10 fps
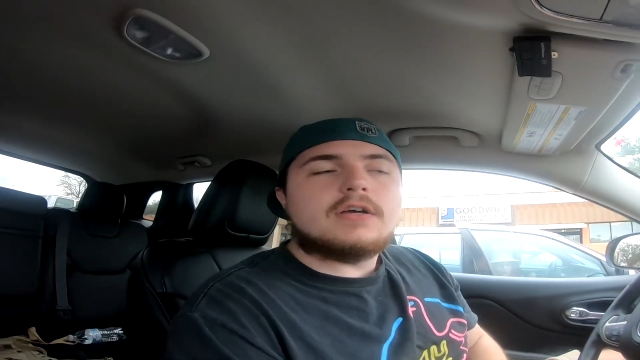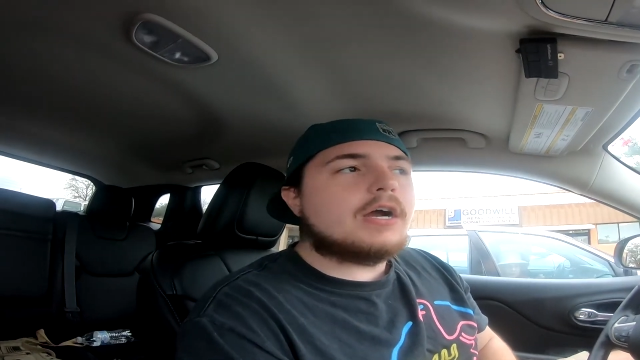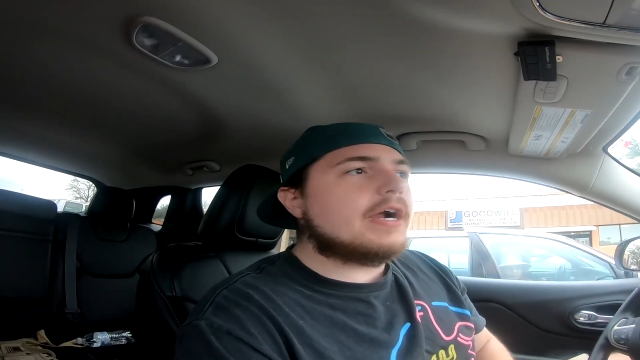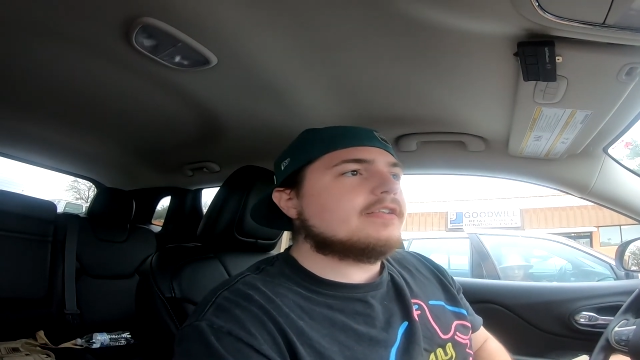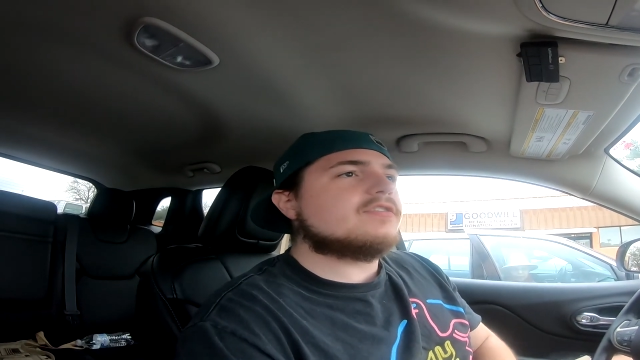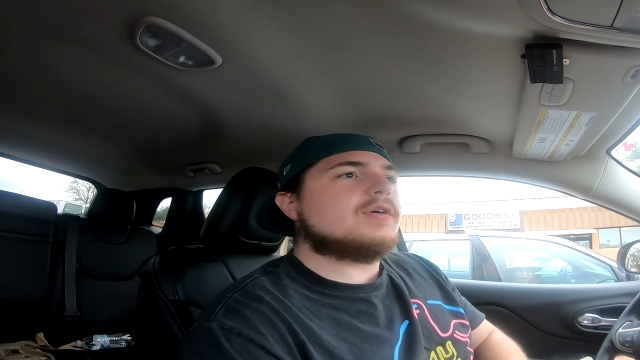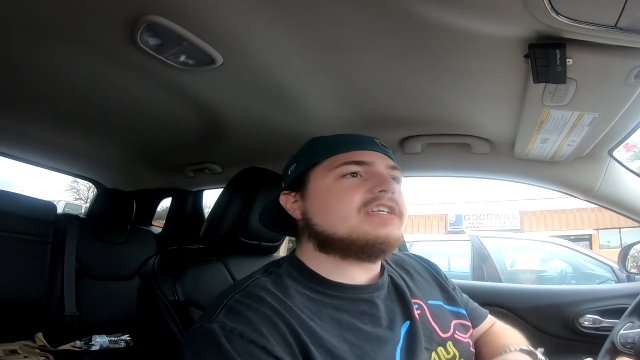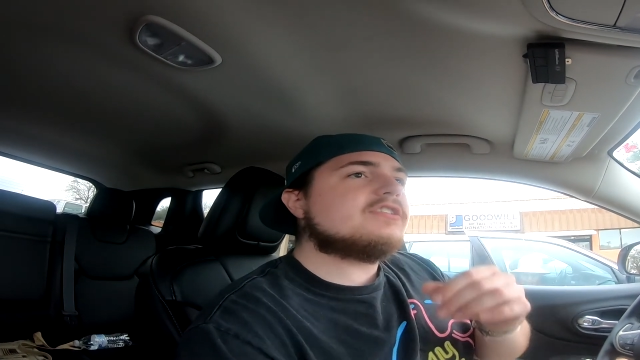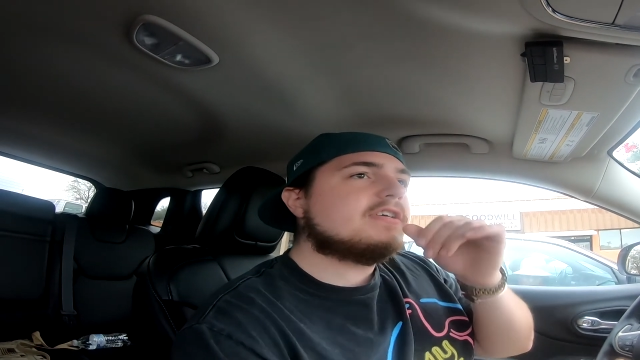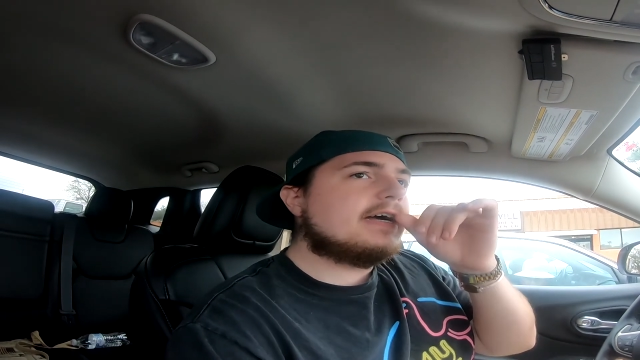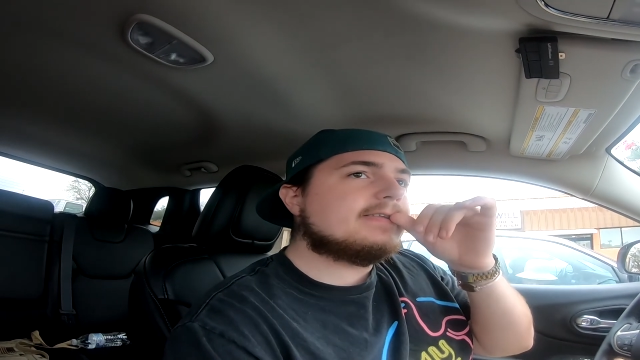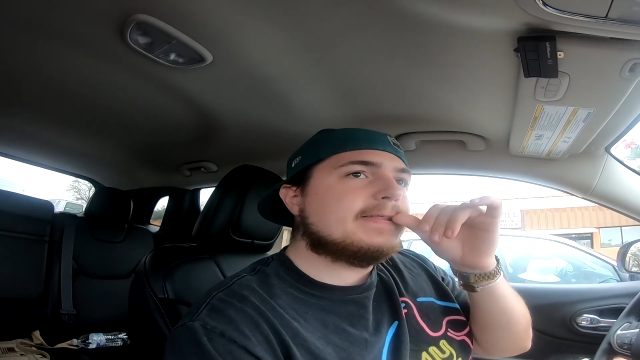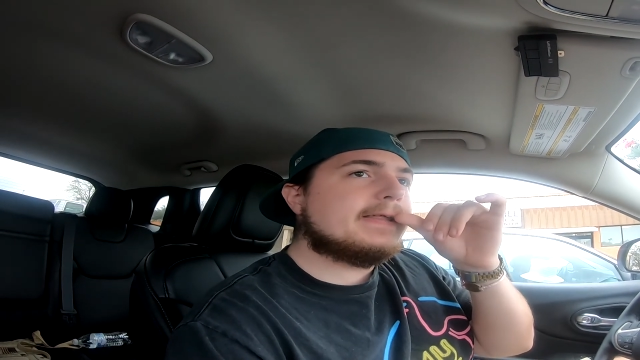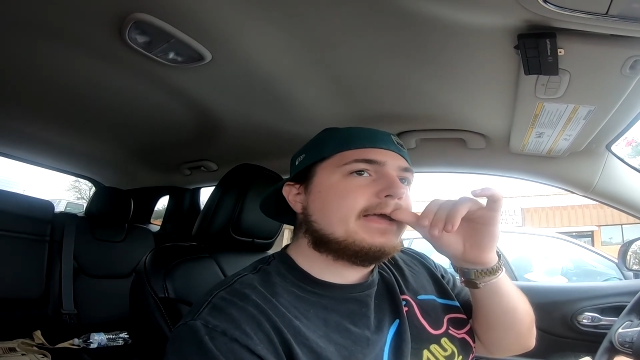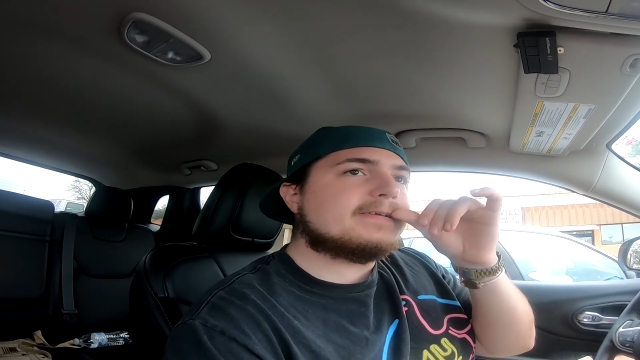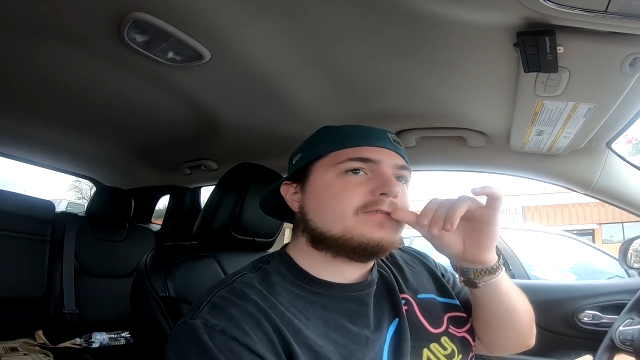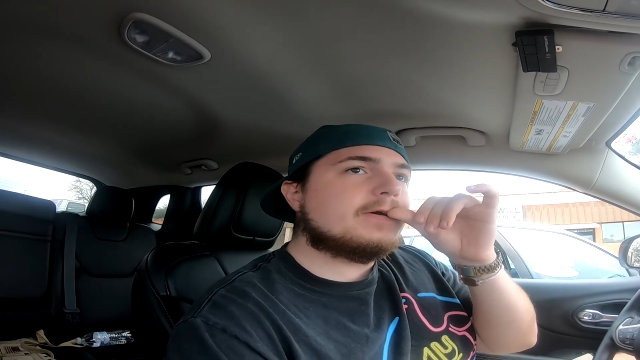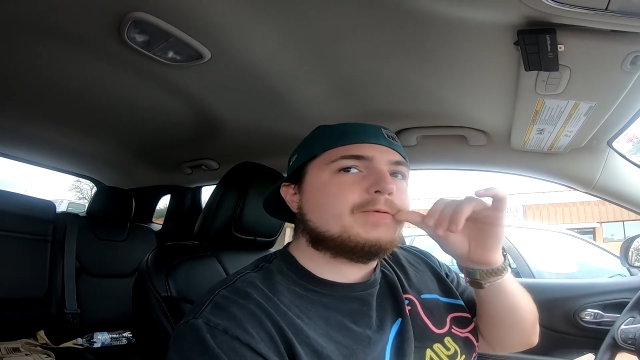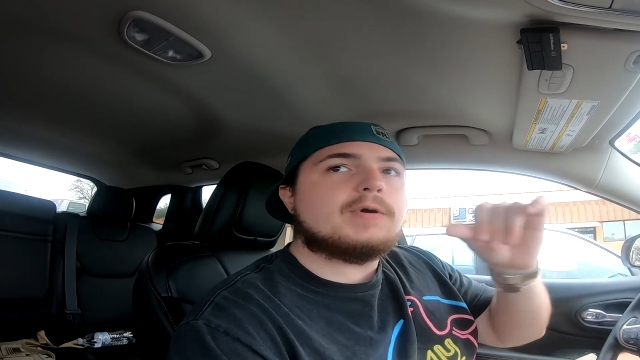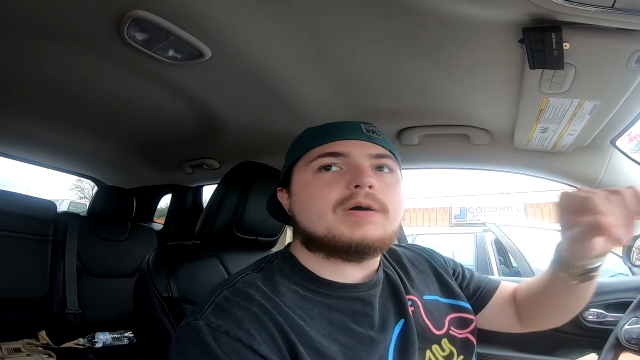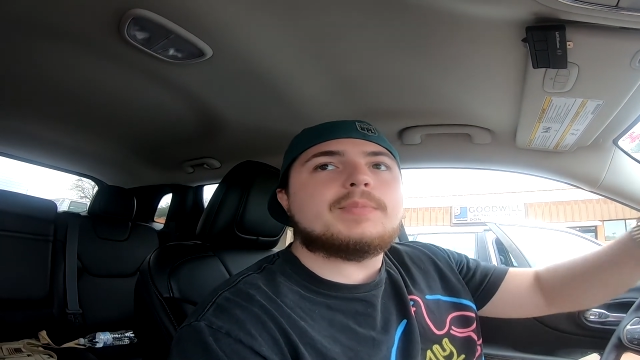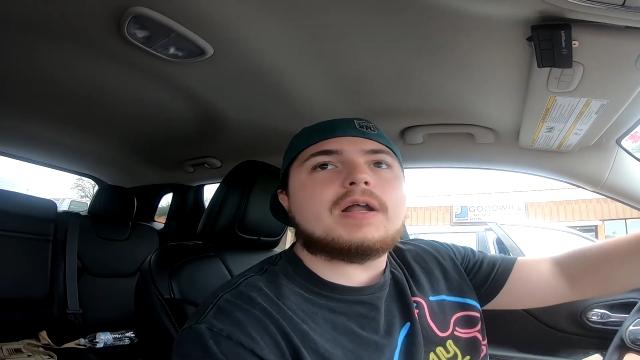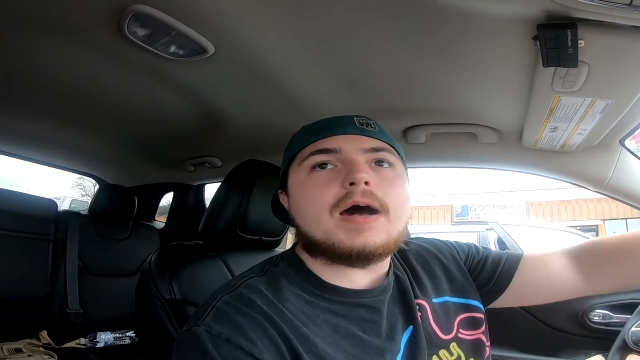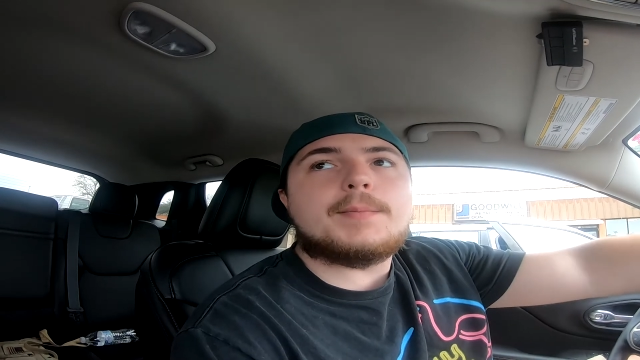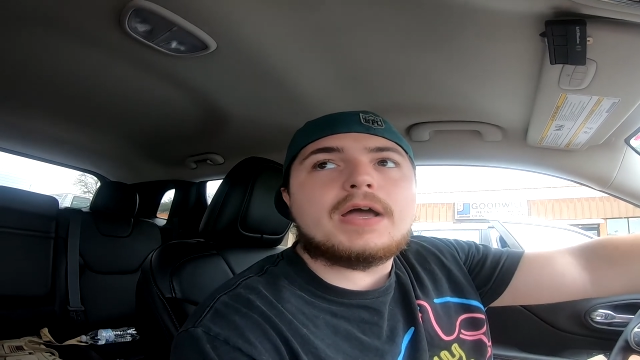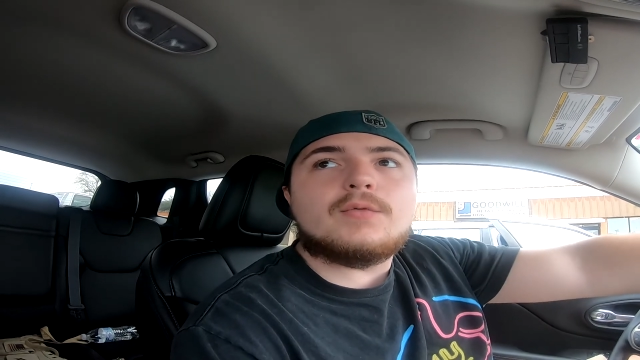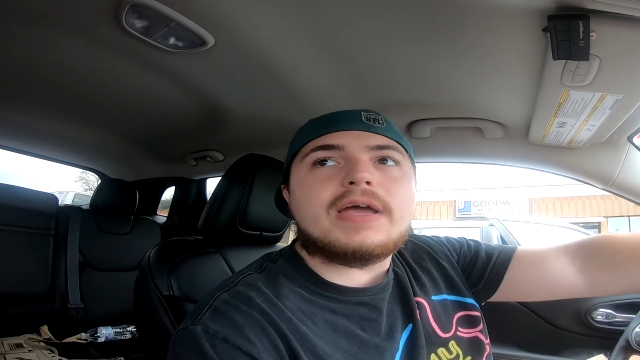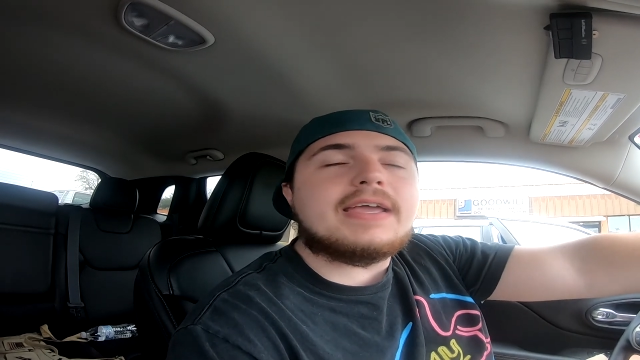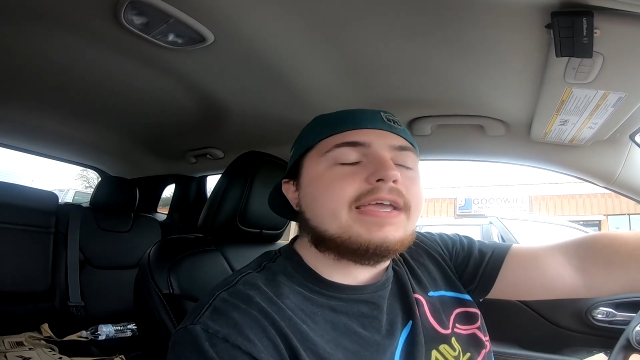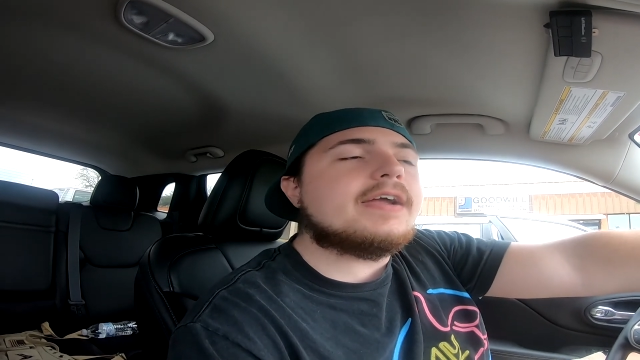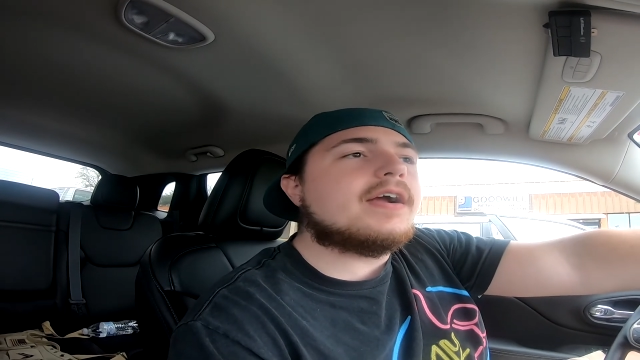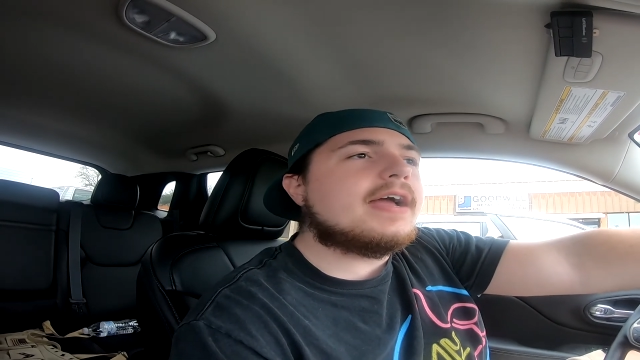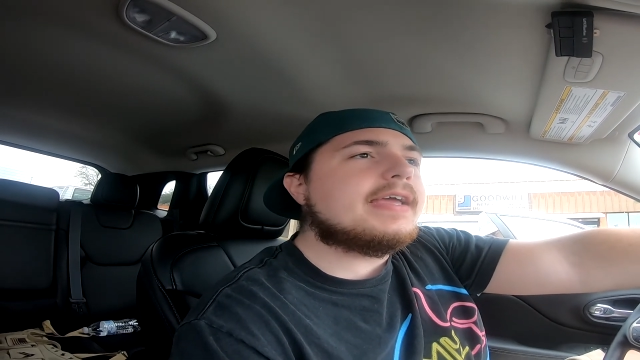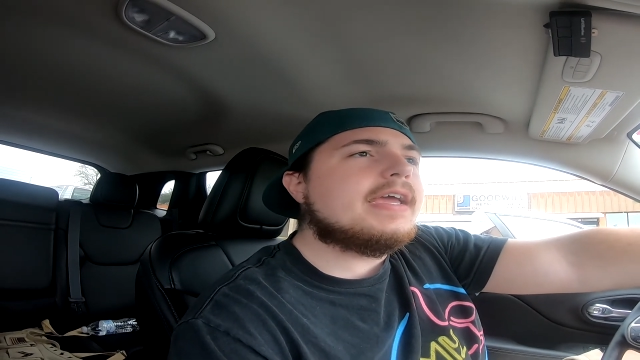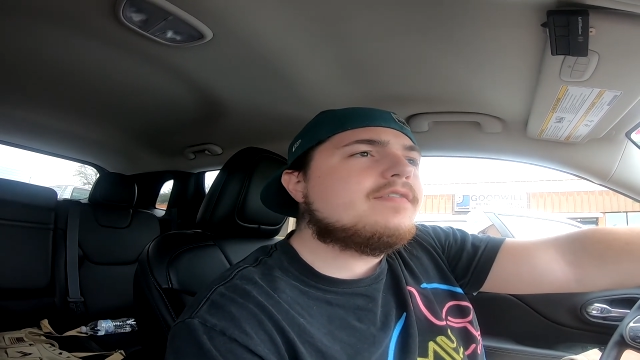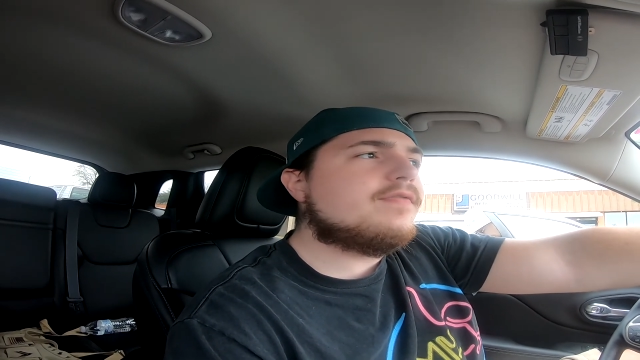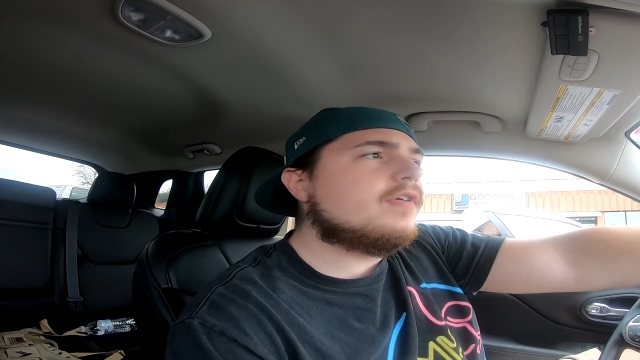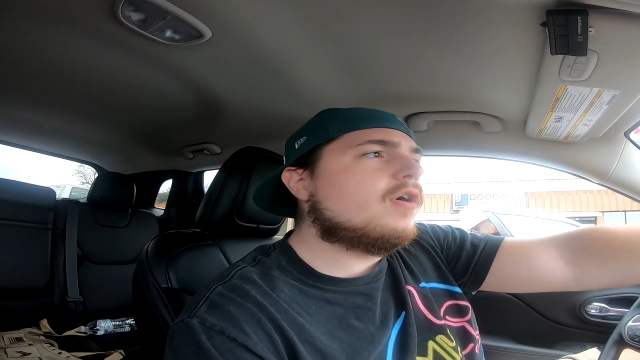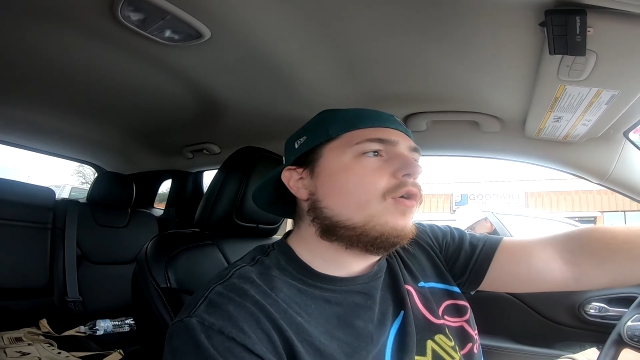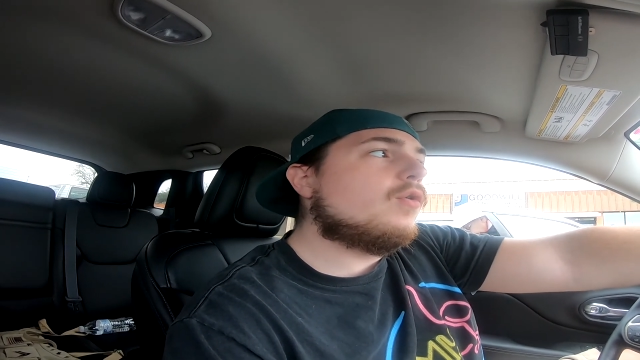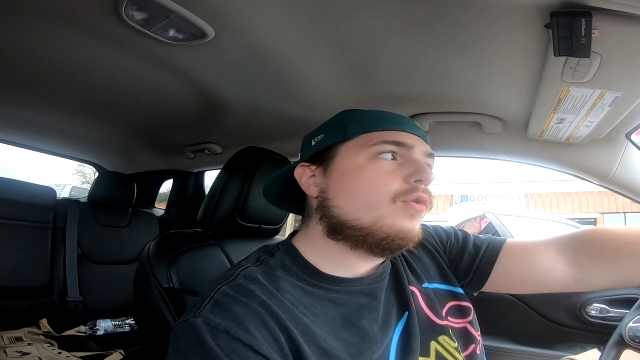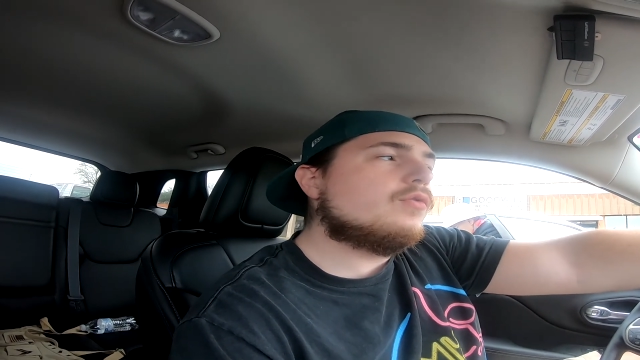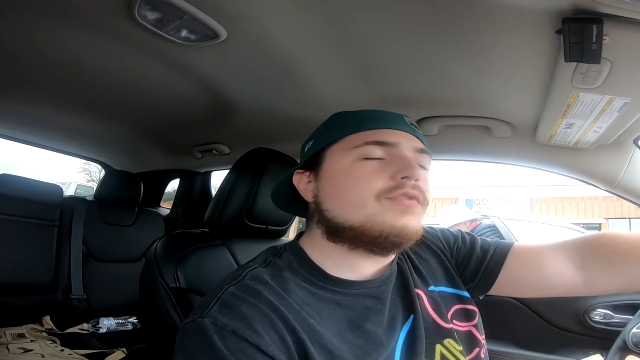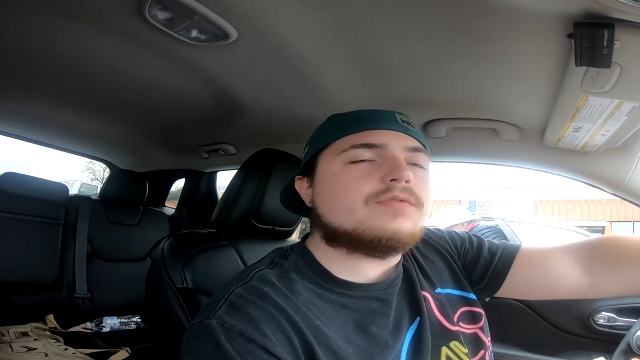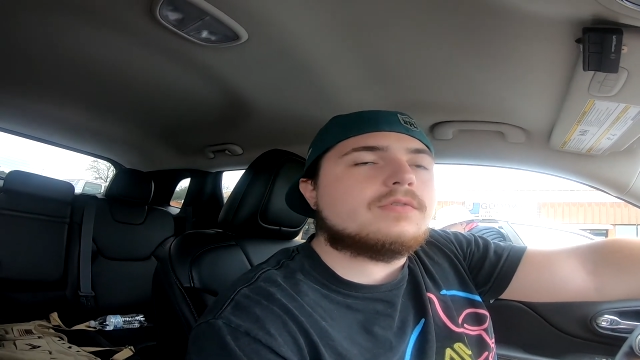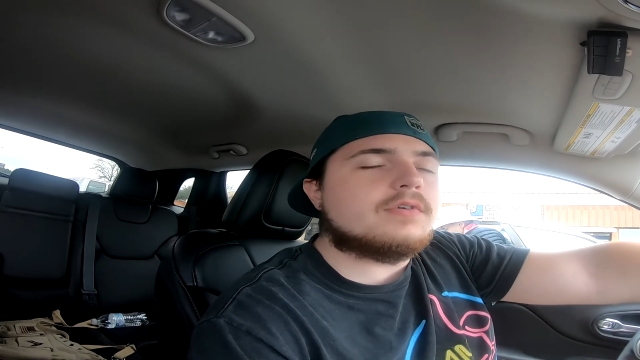All right, so I just got to the next Goodwill, but on my way here, I gave the old